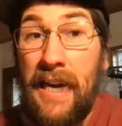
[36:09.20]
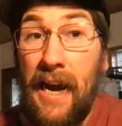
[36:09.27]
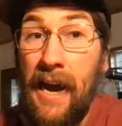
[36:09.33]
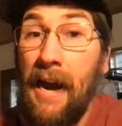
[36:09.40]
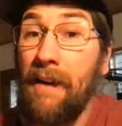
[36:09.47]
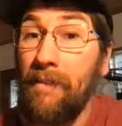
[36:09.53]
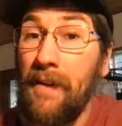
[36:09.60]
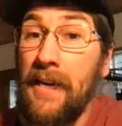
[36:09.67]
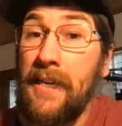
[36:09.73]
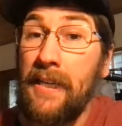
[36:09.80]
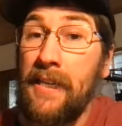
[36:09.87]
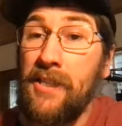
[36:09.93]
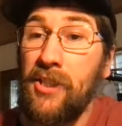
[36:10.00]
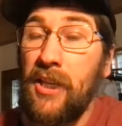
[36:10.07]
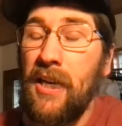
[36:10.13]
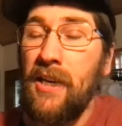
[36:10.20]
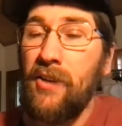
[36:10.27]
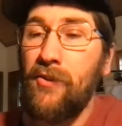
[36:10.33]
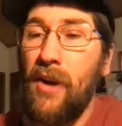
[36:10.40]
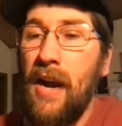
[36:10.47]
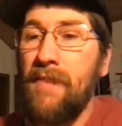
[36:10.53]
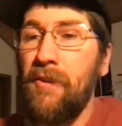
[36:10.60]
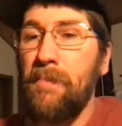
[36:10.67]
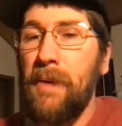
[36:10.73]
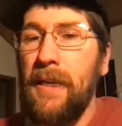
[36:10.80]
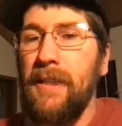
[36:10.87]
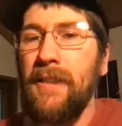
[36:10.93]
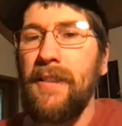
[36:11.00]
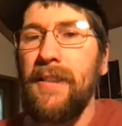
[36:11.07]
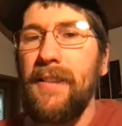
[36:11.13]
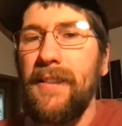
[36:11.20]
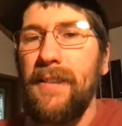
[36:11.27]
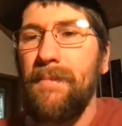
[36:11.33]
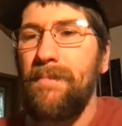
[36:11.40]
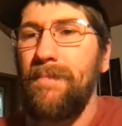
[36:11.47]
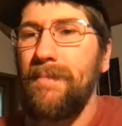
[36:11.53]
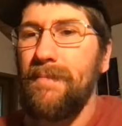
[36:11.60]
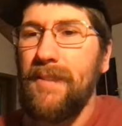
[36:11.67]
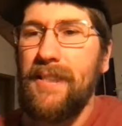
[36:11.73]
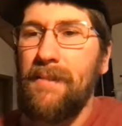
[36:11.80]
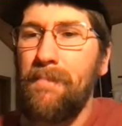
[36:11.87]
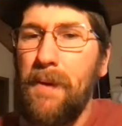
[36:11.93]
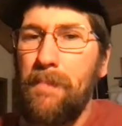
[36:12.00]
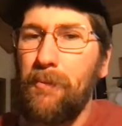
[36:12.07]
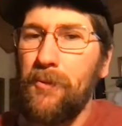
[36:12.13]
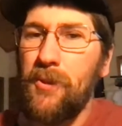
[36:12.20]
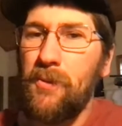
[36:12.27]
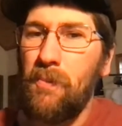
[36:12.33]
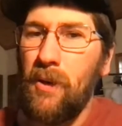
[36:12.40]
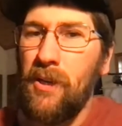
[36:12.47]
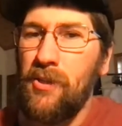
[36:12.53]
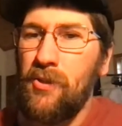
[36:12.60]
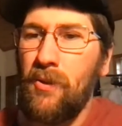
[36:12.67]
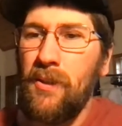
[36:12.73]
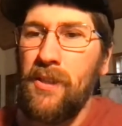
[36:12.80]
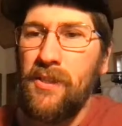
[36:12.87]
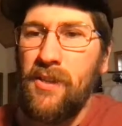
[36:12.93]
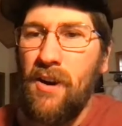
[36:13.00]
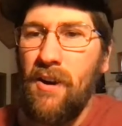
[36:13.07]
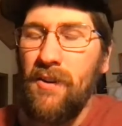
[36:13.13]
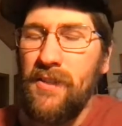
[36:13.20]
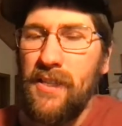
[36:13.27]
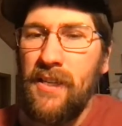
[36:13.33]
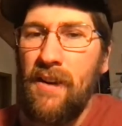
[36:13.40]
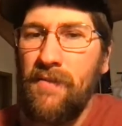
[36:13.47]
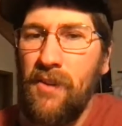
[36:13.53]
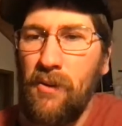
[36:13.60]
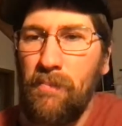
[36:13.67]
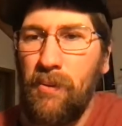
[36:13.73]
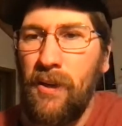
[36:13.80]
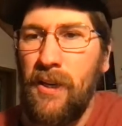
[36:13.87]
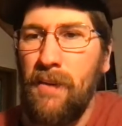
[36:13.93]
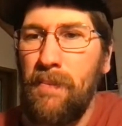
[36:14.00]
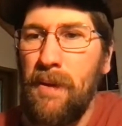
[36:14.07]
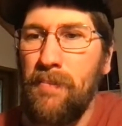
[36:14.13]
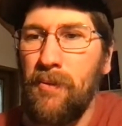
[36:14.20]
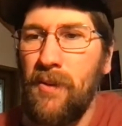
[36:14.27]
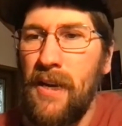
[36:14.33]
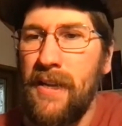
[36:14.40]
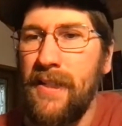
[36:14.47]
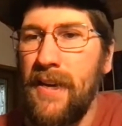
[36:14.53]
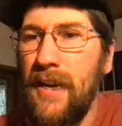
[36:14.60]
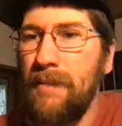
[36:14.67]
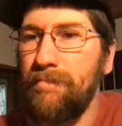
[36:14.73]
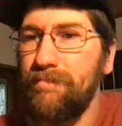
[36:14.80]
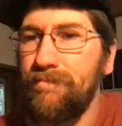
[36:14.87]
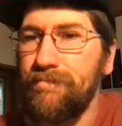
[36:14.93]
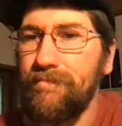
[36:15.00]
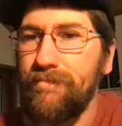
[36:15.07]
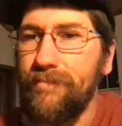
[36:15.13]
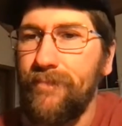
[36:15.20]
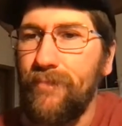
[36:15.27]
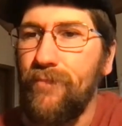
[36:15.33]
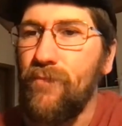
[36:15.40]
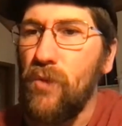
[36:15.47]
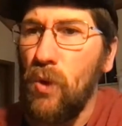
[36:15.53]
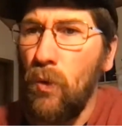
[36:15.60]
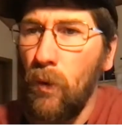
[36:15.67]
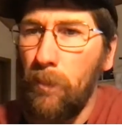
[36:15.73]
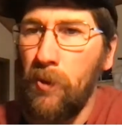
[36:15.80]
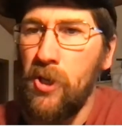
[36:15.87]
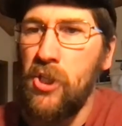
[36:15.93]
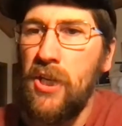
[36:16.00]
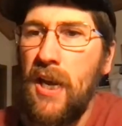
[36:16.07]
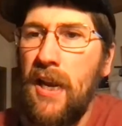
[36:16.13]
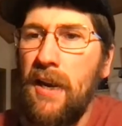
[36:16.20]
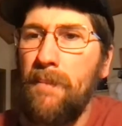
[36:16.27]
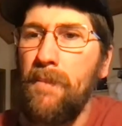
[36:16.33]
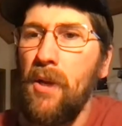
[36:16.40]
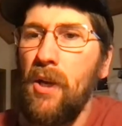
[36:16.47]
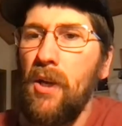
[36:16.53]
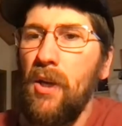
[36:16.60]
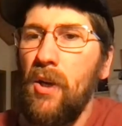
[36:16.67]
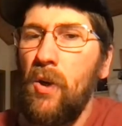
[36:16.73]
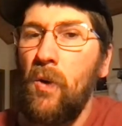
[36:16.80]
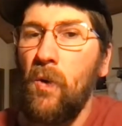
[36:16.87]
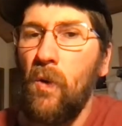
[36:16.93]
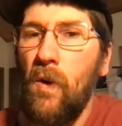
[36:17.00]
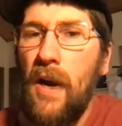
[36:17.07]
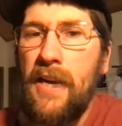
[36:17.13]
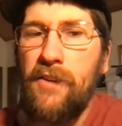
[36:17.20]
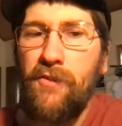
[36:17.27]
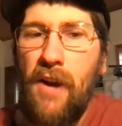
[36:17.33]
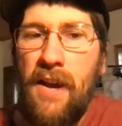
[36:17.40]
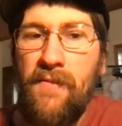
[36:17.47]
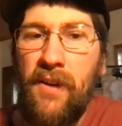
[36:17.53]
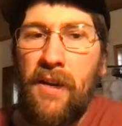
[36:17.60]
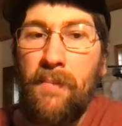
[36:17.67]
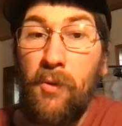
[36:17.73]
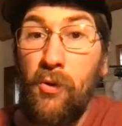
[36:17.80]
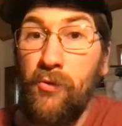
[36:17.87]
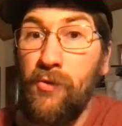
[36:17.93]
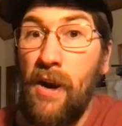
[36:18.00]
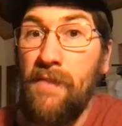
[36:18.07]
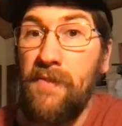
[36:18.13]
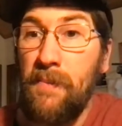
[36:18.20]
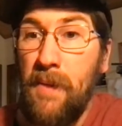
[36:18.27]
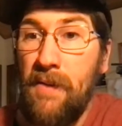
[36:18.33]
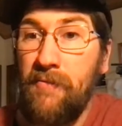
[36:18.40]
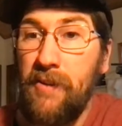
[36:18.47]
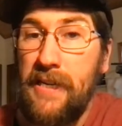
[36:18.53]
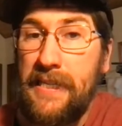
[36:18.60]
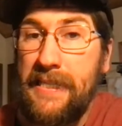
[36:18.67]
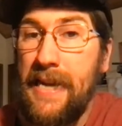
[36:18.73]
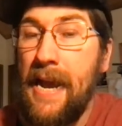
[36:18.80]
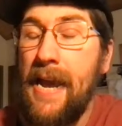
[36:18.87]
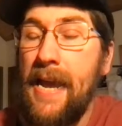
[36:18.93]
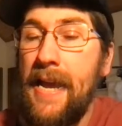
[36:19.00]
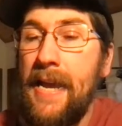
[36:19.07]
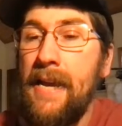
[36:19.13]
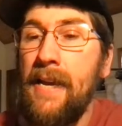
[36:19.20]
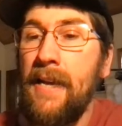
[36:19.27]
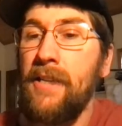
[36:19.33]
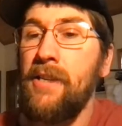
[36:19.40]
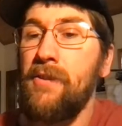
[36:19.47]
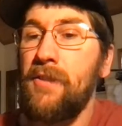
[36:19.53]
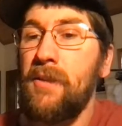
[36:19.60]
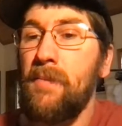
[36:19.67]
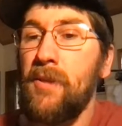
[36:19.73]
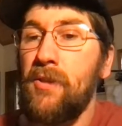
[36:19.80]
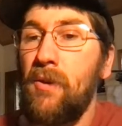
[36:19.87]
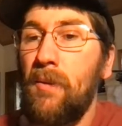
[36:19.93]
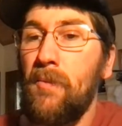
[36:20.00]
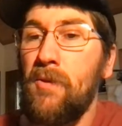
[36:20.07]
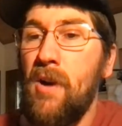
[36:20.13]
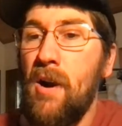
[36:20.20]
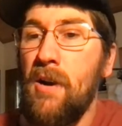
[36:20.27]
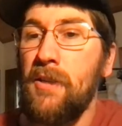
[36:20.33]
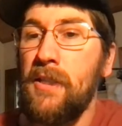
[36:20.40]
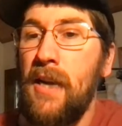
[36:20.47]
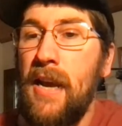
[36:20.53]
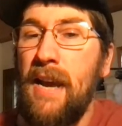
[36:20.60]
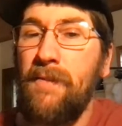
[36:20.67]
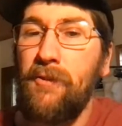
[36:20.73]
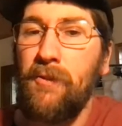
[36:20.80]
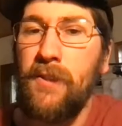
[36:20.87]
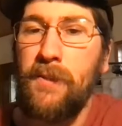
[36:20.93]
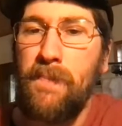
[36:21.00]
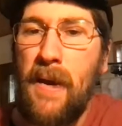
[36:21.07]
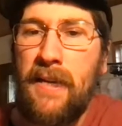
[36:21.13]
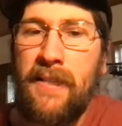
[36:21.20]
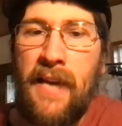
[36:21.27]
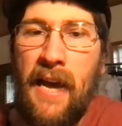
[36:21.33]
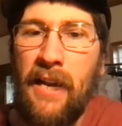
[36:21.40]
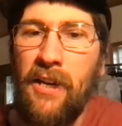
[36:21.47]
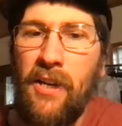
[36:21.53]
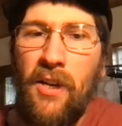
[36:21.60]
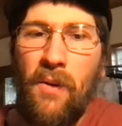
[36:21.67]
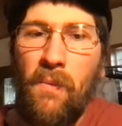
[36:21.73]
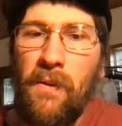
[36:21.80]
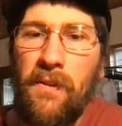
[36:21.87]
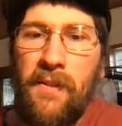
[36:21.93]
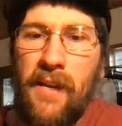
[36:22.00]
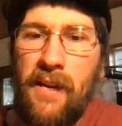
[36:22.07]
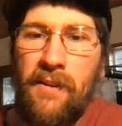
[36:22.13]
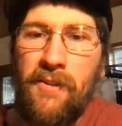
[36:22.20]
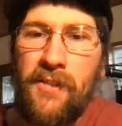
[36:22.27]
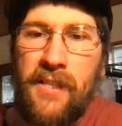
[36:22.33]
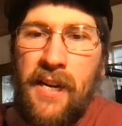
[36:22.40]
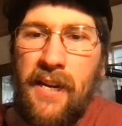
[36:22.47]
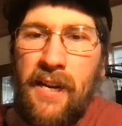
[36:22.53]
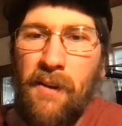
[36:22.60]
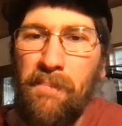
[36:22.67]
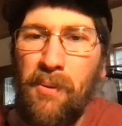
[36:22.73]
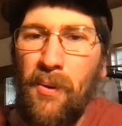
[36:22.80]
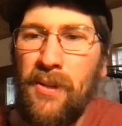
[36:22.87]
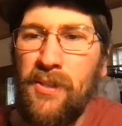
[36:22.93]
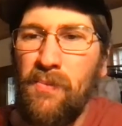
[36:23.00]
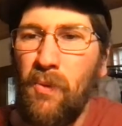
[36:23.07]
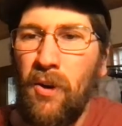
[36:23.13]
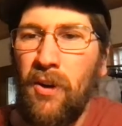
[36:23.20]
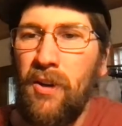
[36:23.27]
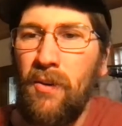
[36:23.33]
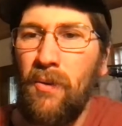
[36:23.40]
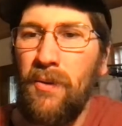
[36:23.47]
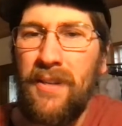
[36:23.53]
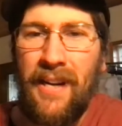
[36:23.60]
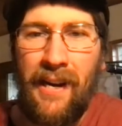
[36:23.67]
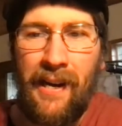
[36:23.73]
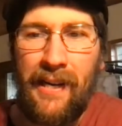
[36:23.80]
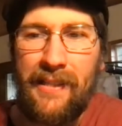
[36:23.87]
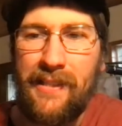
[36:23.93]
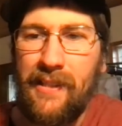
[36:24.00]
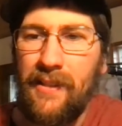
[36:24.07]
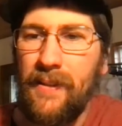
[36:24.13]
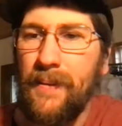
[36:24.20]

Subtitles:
I like an educated driver, but some people just want to enjoy these cars. And I've known plenty of people like that who appreciate them, who like driving them, who drive them every day and use them as normal cars. And I have to respect that, whether they understand how points work or not.